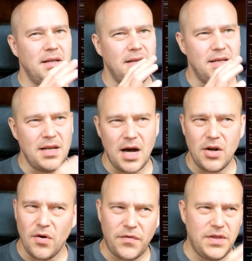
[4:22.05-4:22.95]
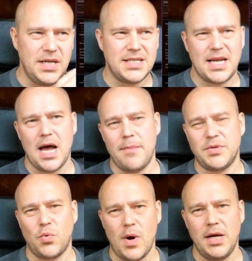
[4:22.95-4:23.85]
none of these
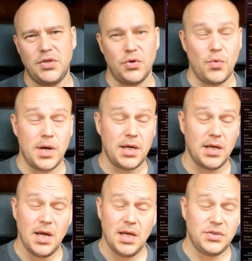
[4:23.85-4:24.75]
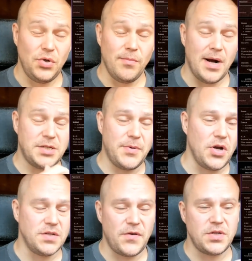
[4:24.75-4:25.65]
camps way too quick, too much,
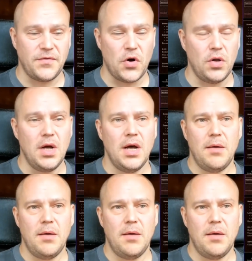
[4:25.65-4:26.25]
because first of all,